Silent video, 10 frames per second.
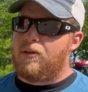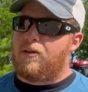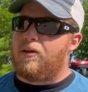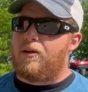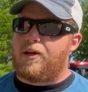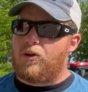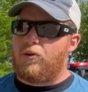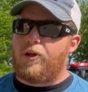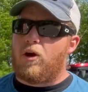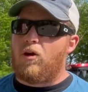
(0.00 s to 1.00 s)
I could
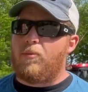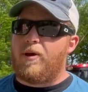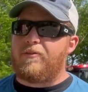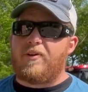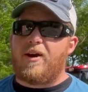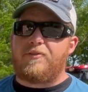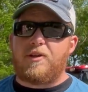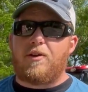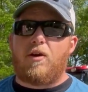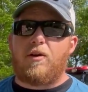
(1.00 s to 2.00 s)
only haul about 5
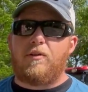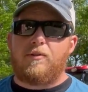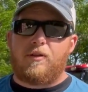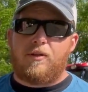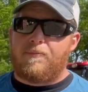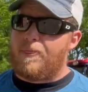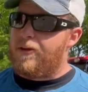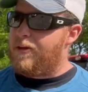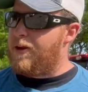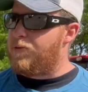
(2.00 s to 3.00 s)
ton on it. I
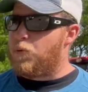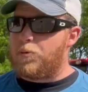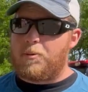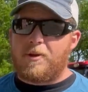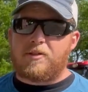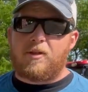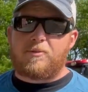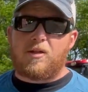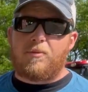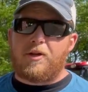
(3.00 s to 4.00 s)
didn't have to worry about messing up
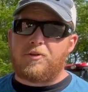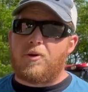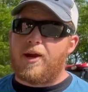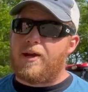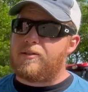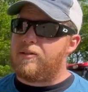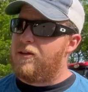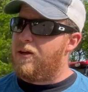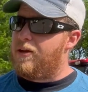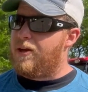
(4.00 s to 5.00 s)
somebody's grass.
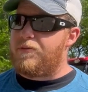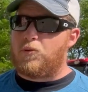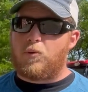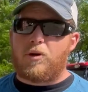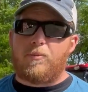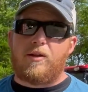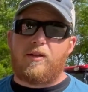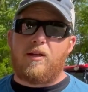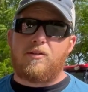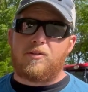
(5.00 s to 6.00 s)
I didn't have to worry about
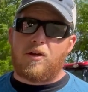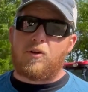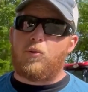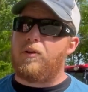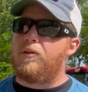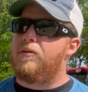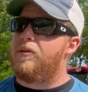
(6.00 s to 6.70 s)
getting stuck with it.